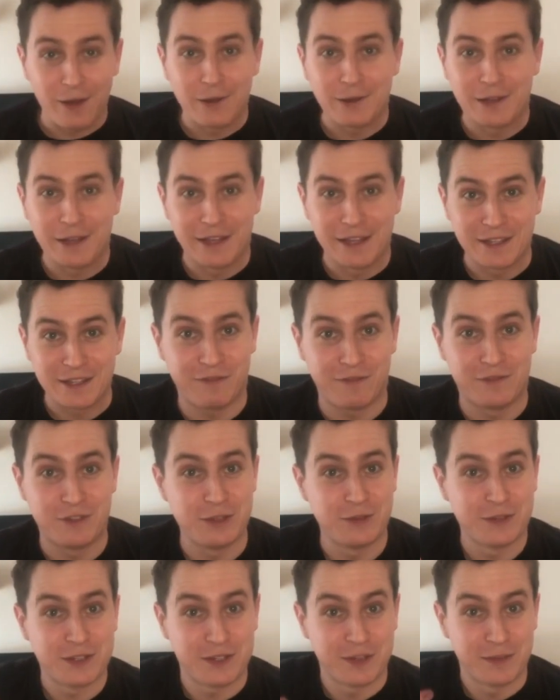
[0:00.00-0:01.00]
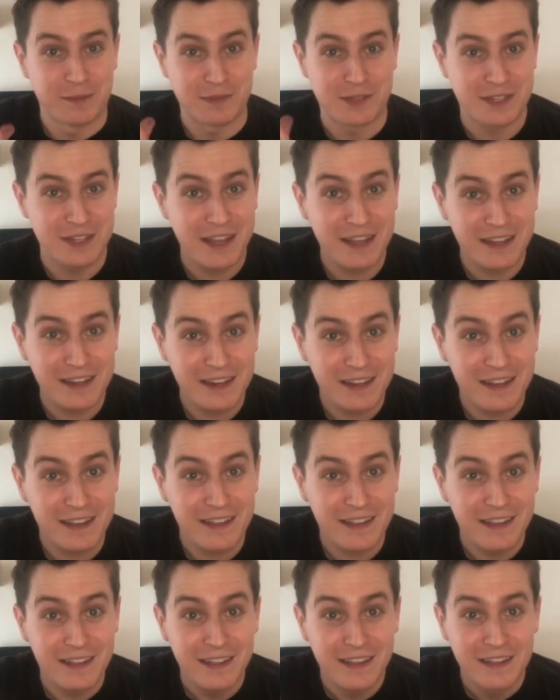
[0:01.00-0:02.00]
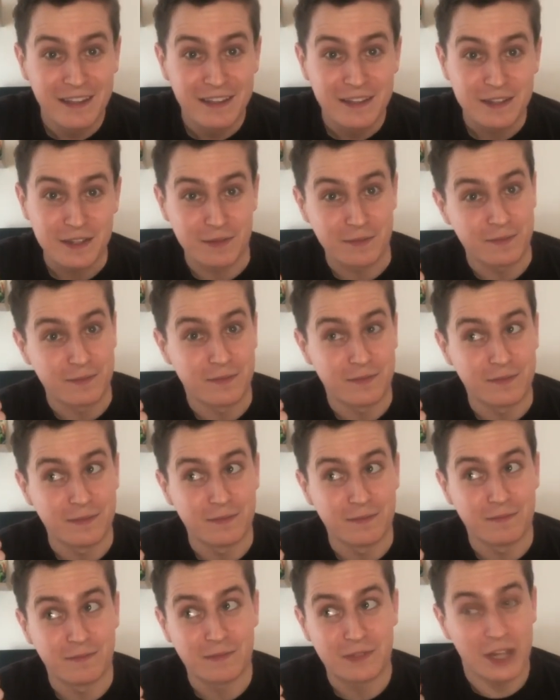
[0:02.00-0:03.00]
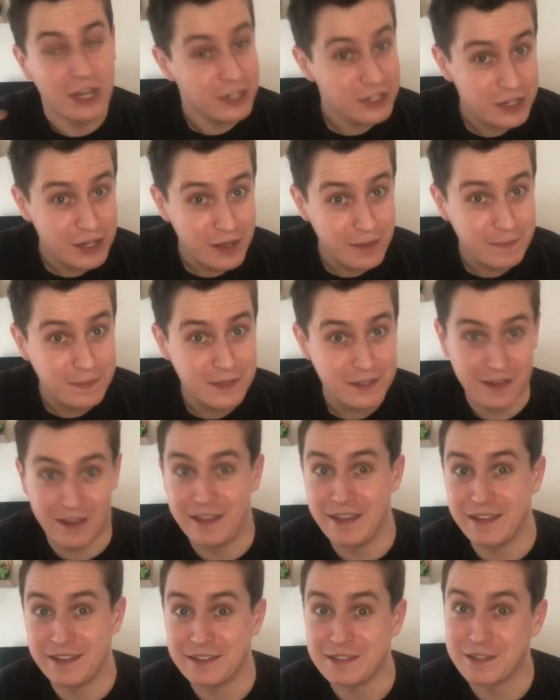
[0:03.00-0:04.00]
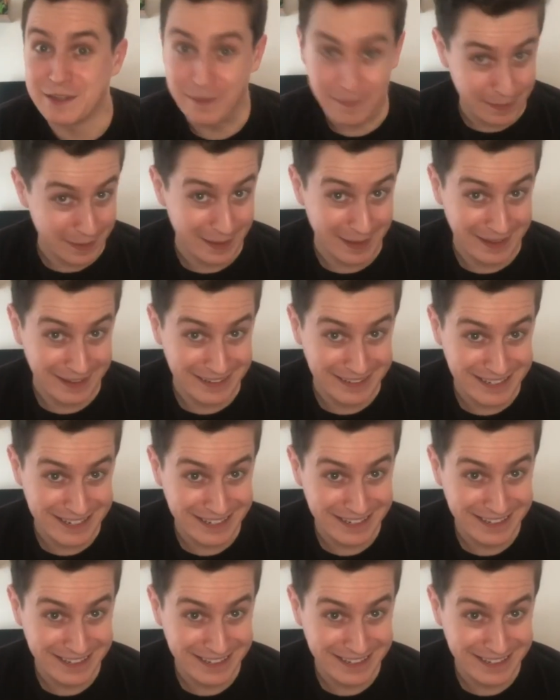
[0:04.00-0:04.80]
let's do some sanding, some touch-ups, and some paint.